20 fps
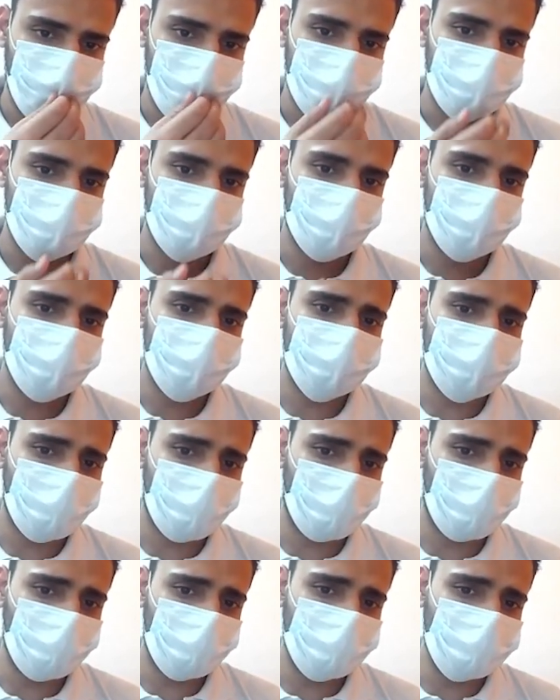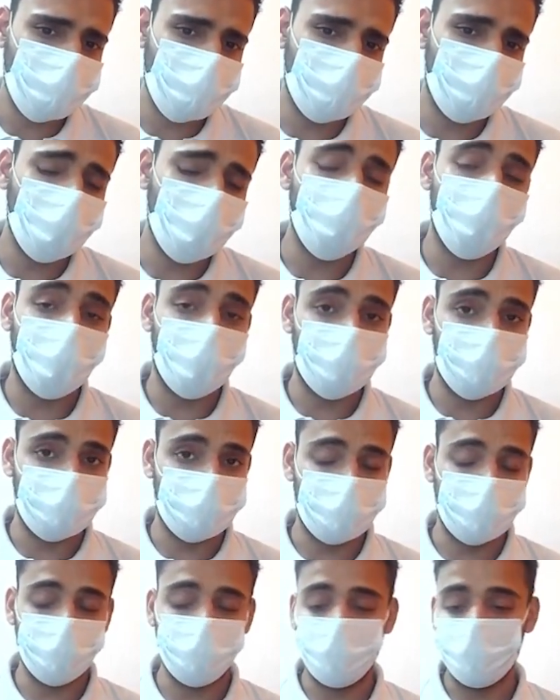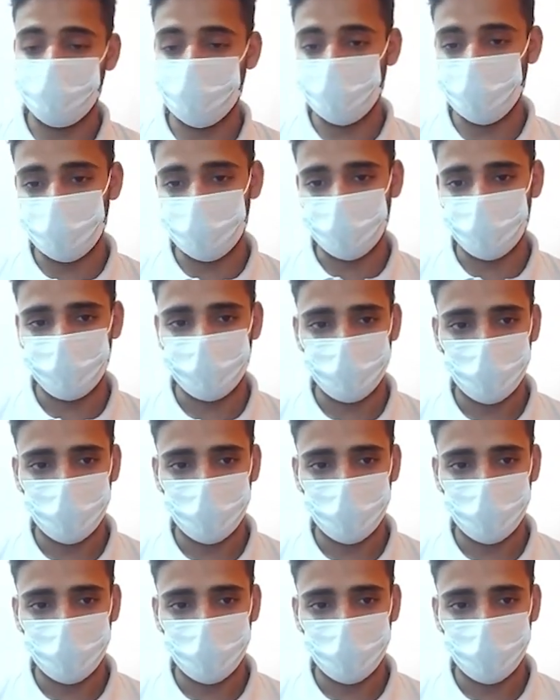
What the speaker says: So this can easily be passed. Okay.